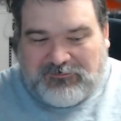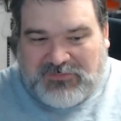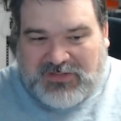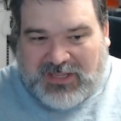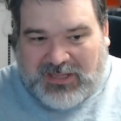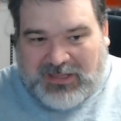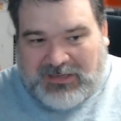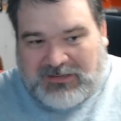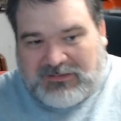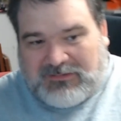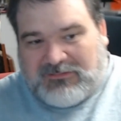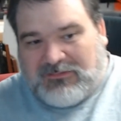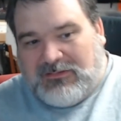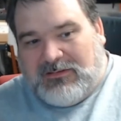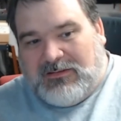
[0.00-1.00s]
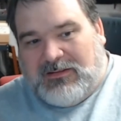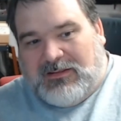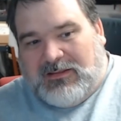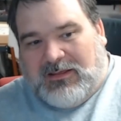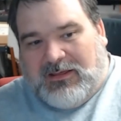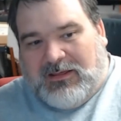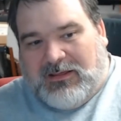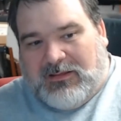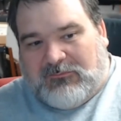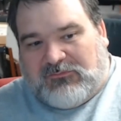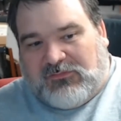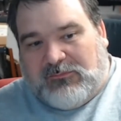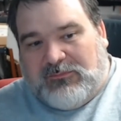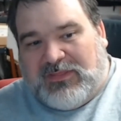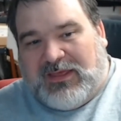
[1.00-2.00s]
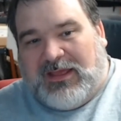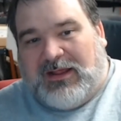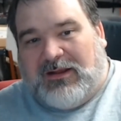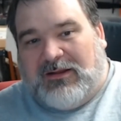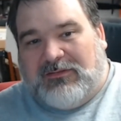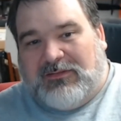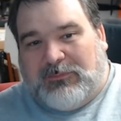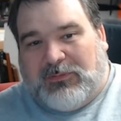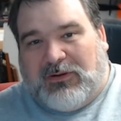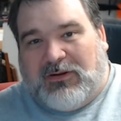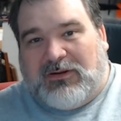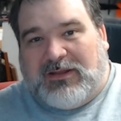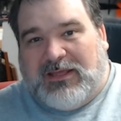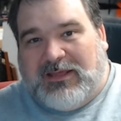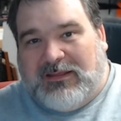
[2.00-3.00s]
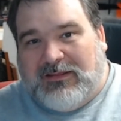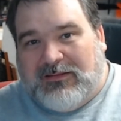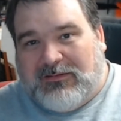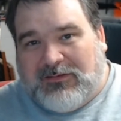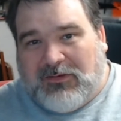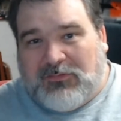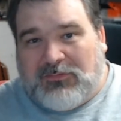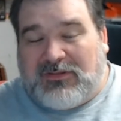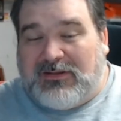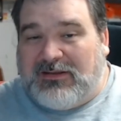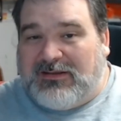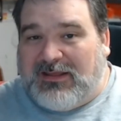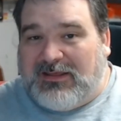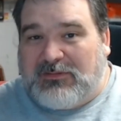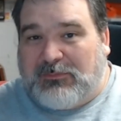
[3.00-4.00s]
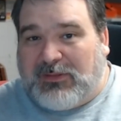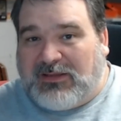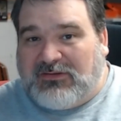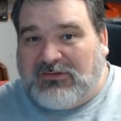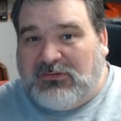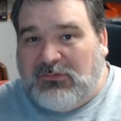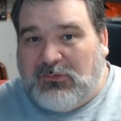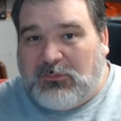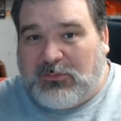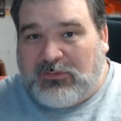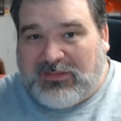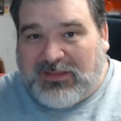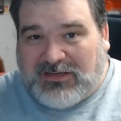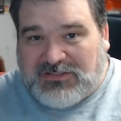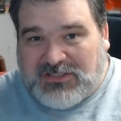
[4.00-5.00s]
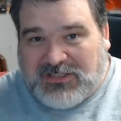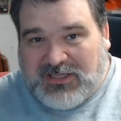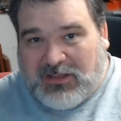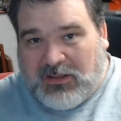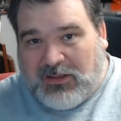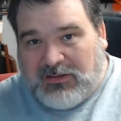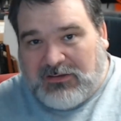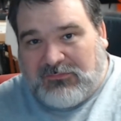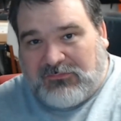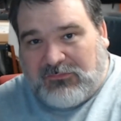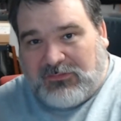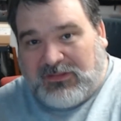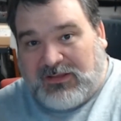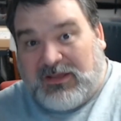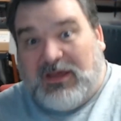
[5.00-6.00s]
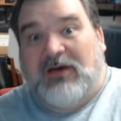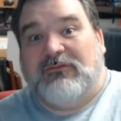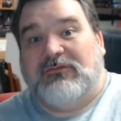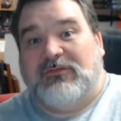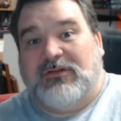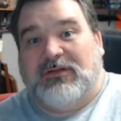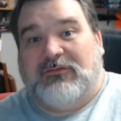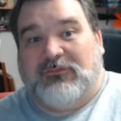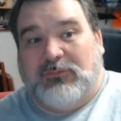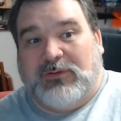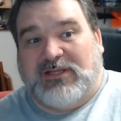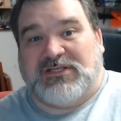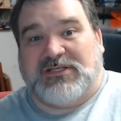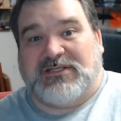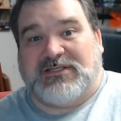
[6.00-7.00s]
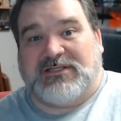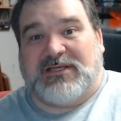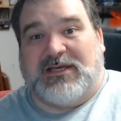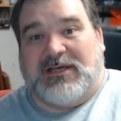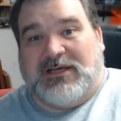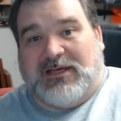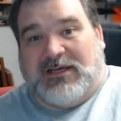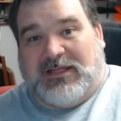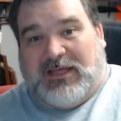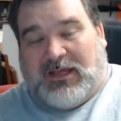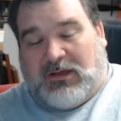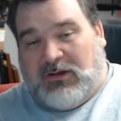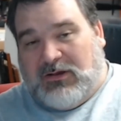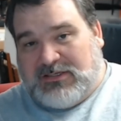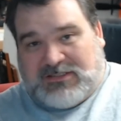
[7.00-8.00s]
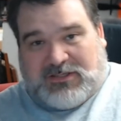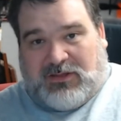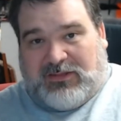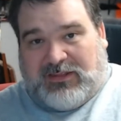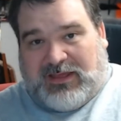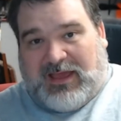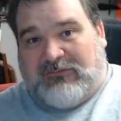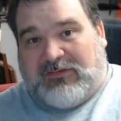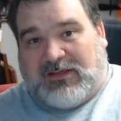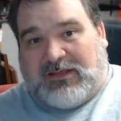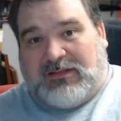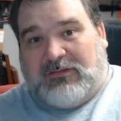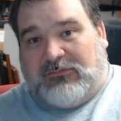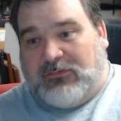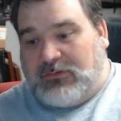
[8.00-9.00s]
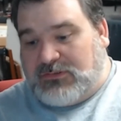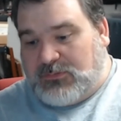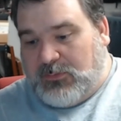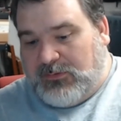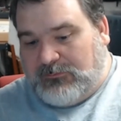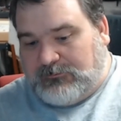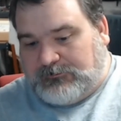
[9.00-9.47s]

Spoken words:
And from there, the party goes into Days of Blight 2, where they actually hunt for the coven of witches that caused all the havoc in the first one.